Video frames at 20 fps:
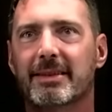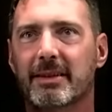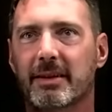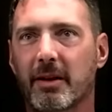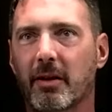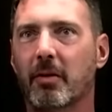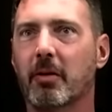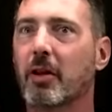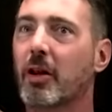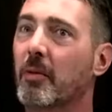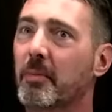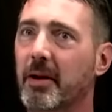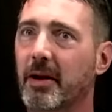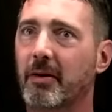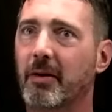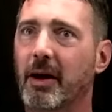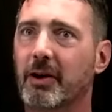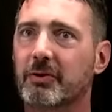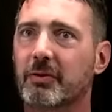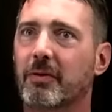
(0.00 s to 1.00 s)
a little bit of
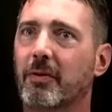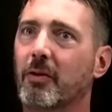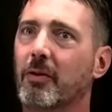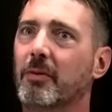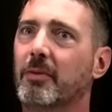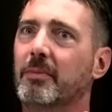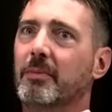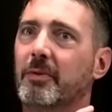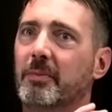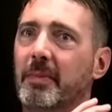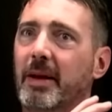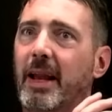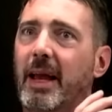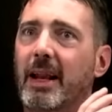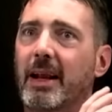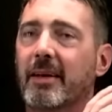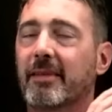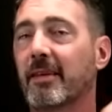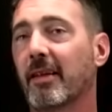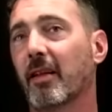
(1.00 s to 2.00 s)
graduate fluid
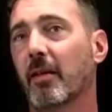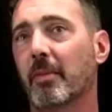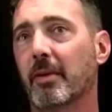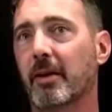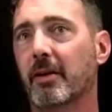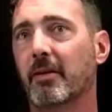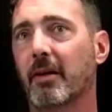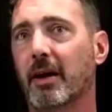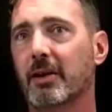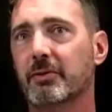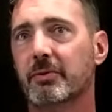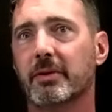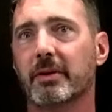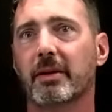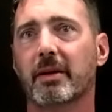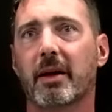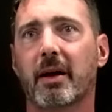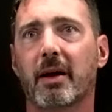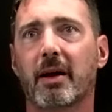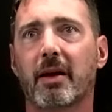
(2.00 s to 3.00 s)
mechanics, and a little bit of graduate
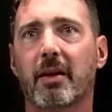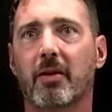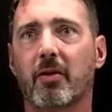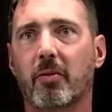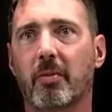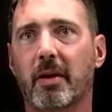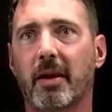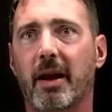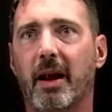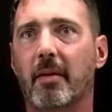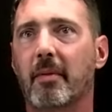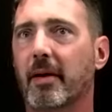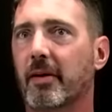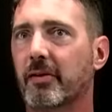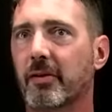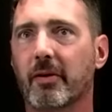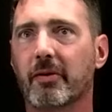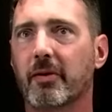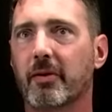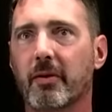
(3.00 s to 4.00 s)
thermodynamics,
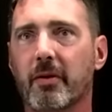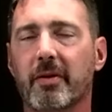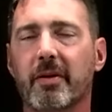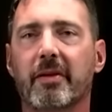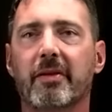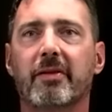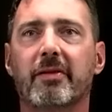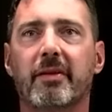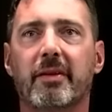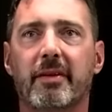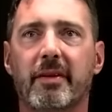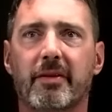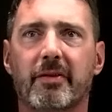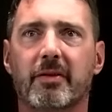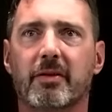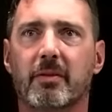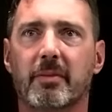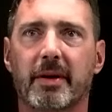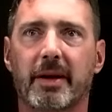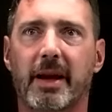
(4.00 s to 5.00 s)
also known as
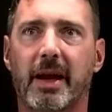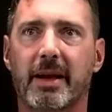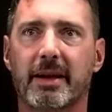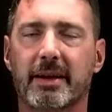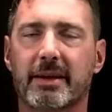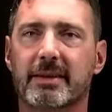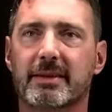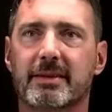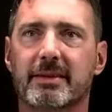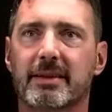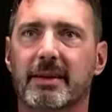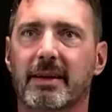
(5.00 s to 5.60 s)
statistical mechanics.